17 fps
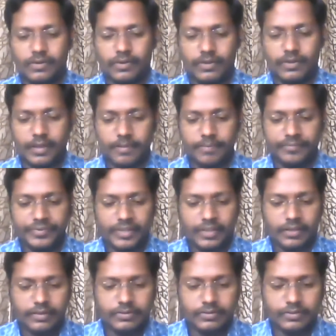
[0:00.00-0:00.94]
Okay,
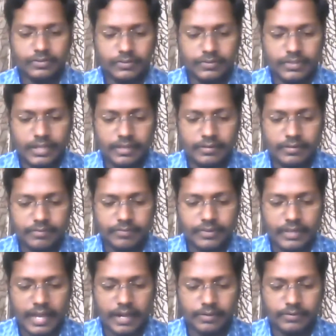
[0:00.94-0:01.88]
So then
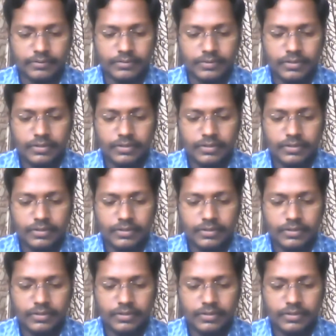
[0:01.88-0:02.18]
we have